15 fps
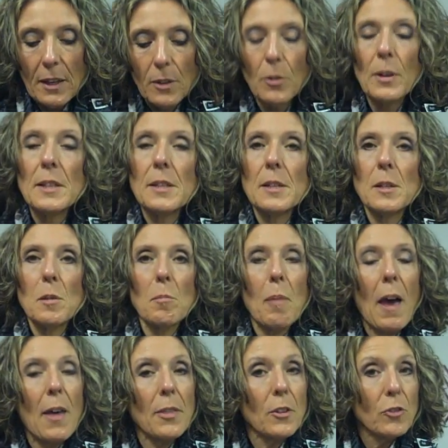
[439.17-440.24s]
increases in
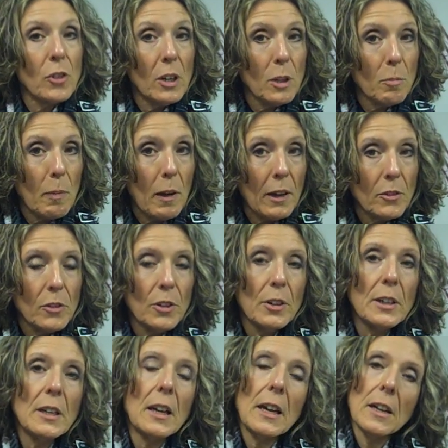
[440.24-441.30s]
pathogenic bacteria